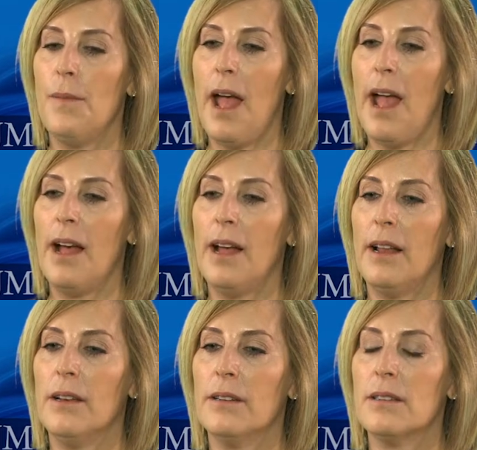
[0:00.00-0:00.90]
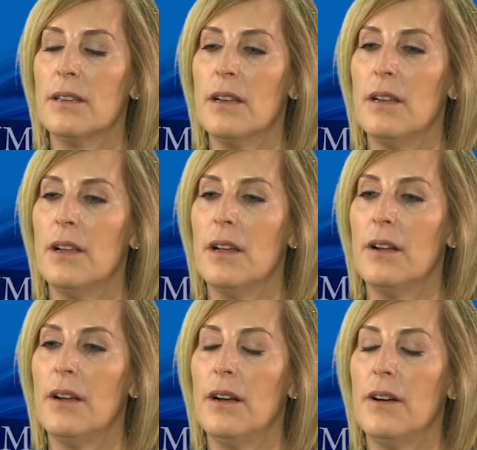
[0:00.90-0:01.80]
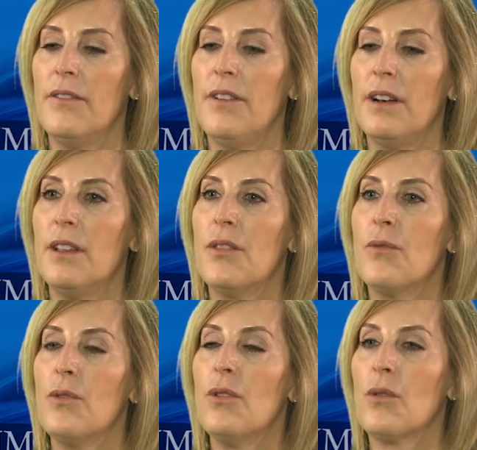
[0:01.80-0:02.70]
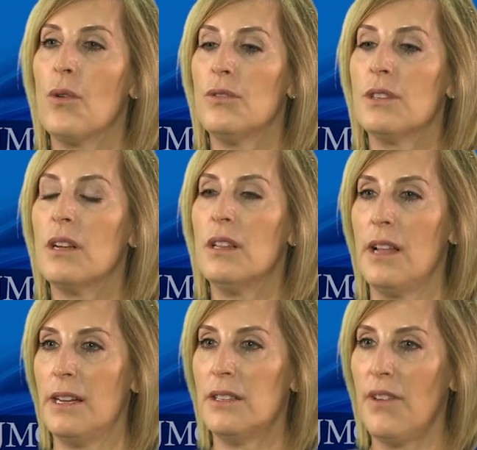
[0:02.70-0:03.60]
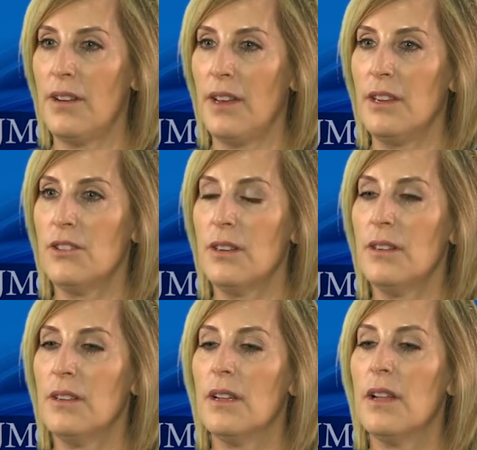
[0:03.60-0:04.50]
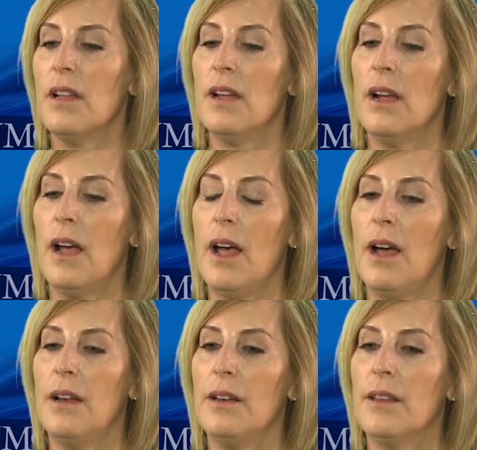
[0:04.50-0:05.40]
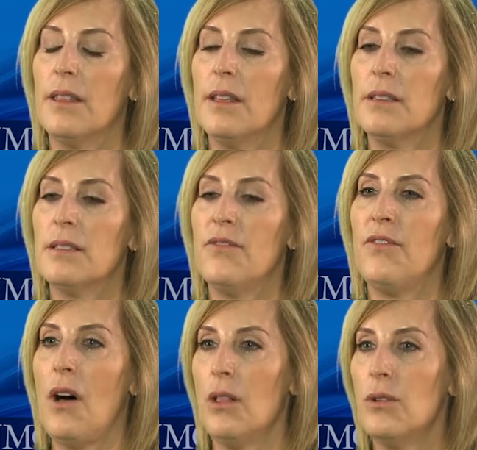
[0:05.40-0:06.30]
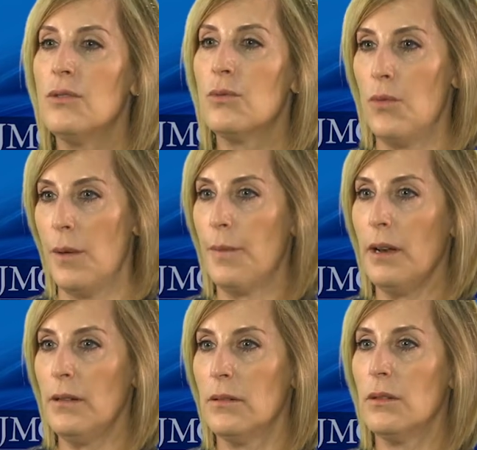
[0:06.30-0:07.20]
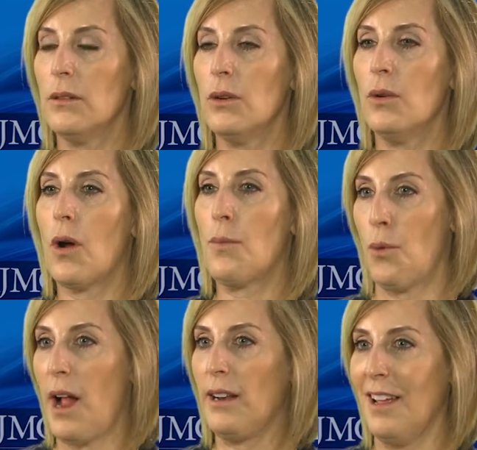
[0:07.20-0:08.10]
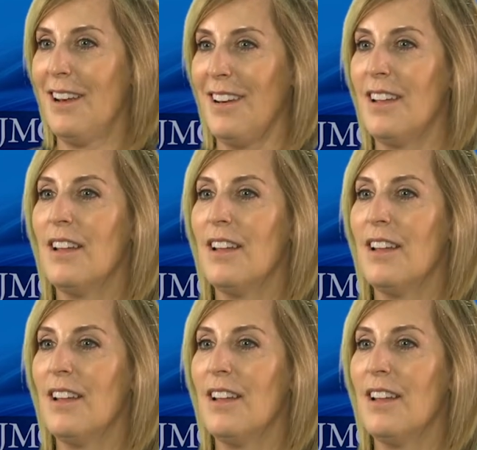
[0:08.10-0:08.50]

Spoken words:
and funded through the Crohn's and Colitis Foundation. And this follows women who are pregnant,